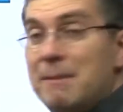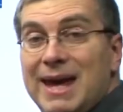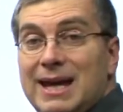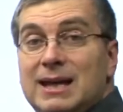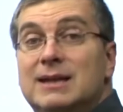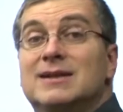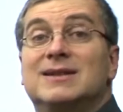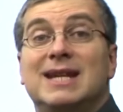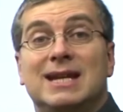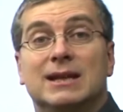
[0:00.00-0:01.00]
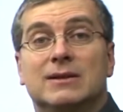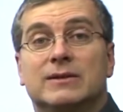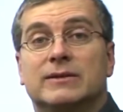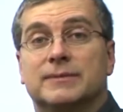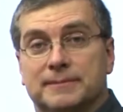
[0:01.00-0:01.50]
make
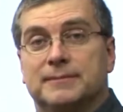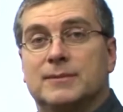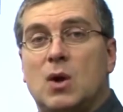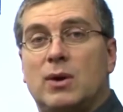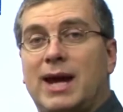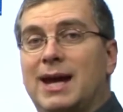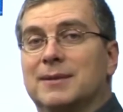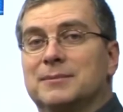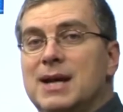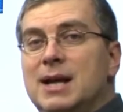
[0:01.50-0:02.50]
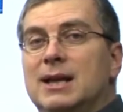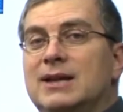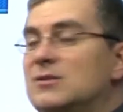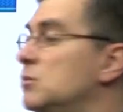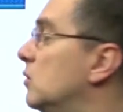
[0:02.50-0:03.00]
seeds. Okay,
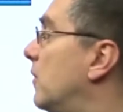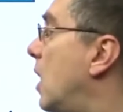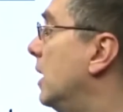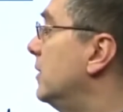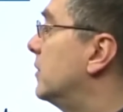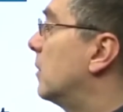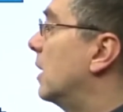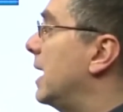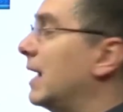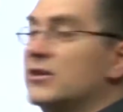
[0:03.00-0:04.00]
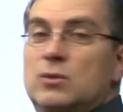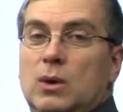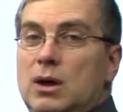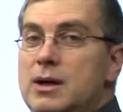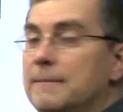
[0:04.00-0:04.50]
let's move on to our next
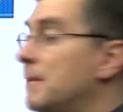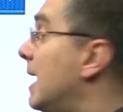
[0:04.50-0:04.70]
word.